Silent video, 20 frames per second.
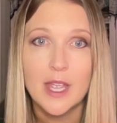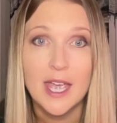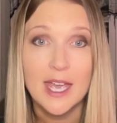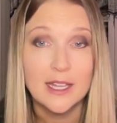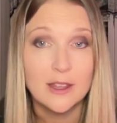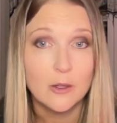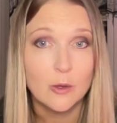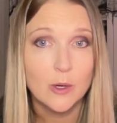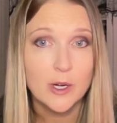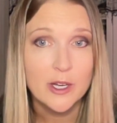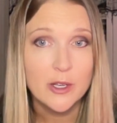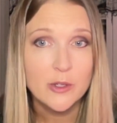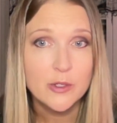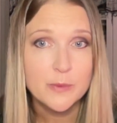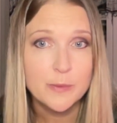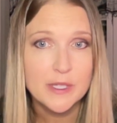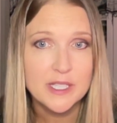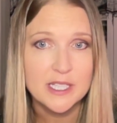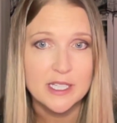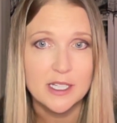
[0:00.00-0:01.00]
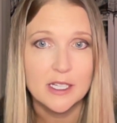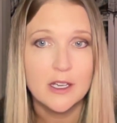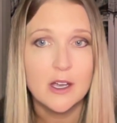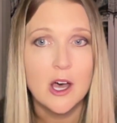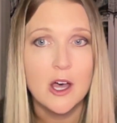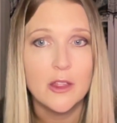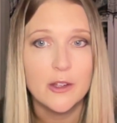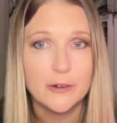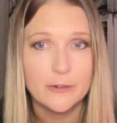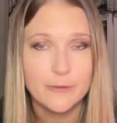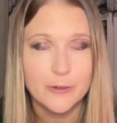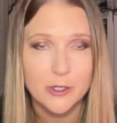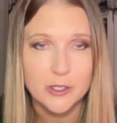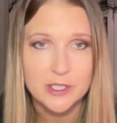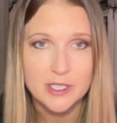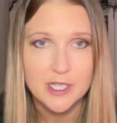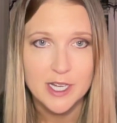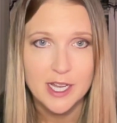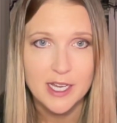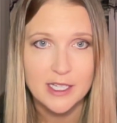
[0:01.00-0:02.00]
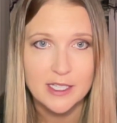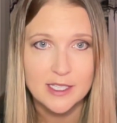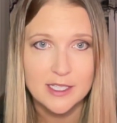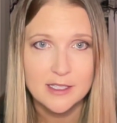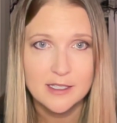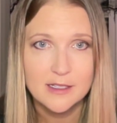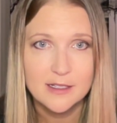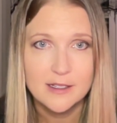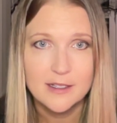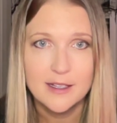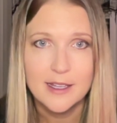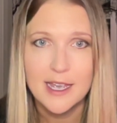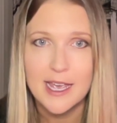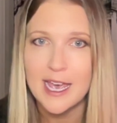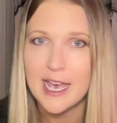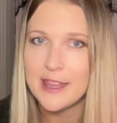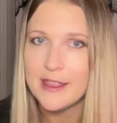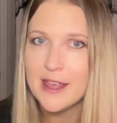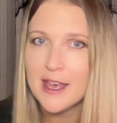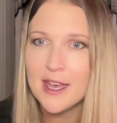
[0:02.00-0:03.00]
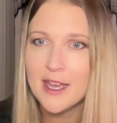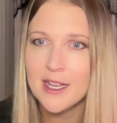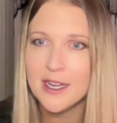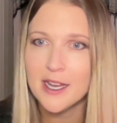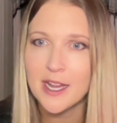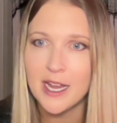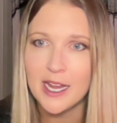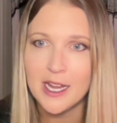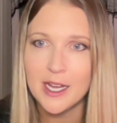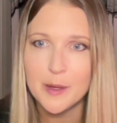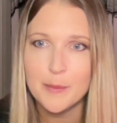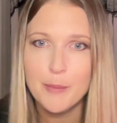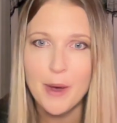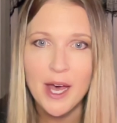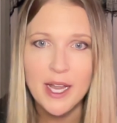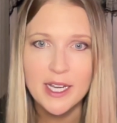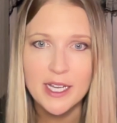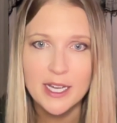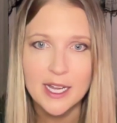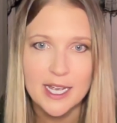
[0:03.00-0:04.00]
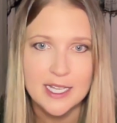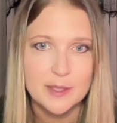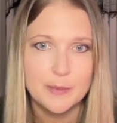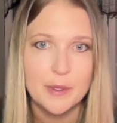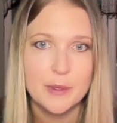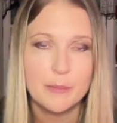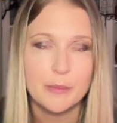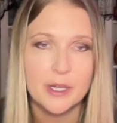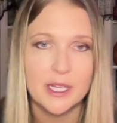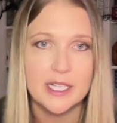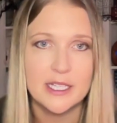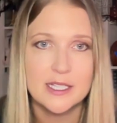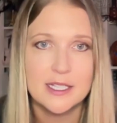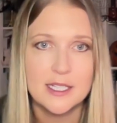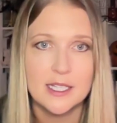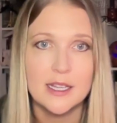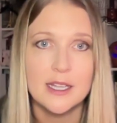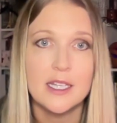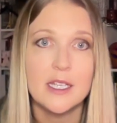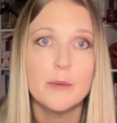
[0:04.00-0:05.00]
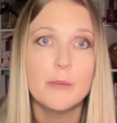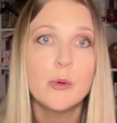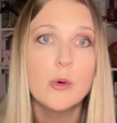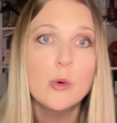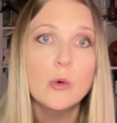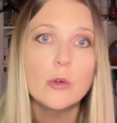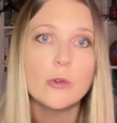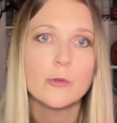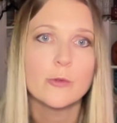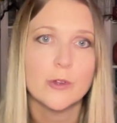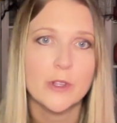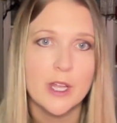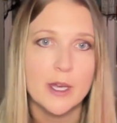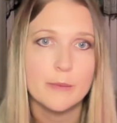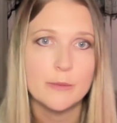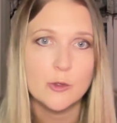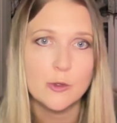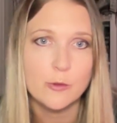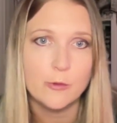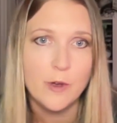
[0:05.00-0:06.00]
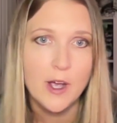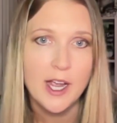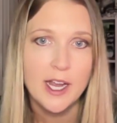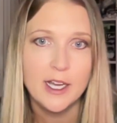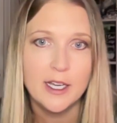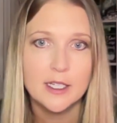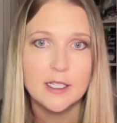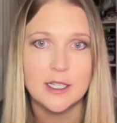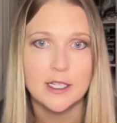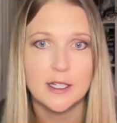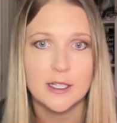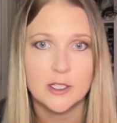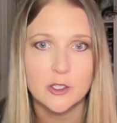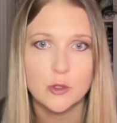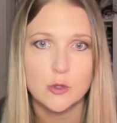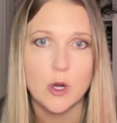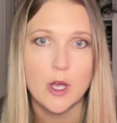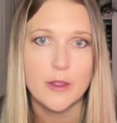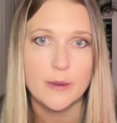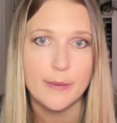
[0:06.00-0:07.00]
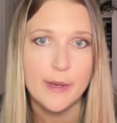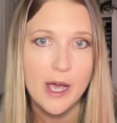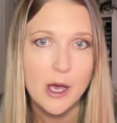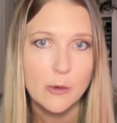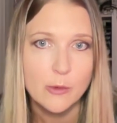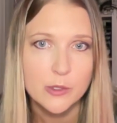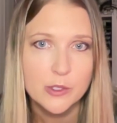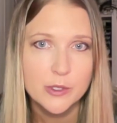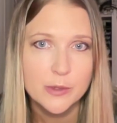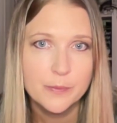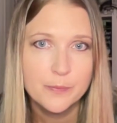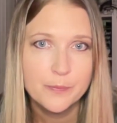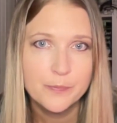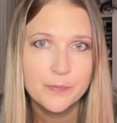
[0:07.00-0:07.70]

And Laurie goes missing on their first night. And then a body has been placed in the pool for them to find and like draw them out.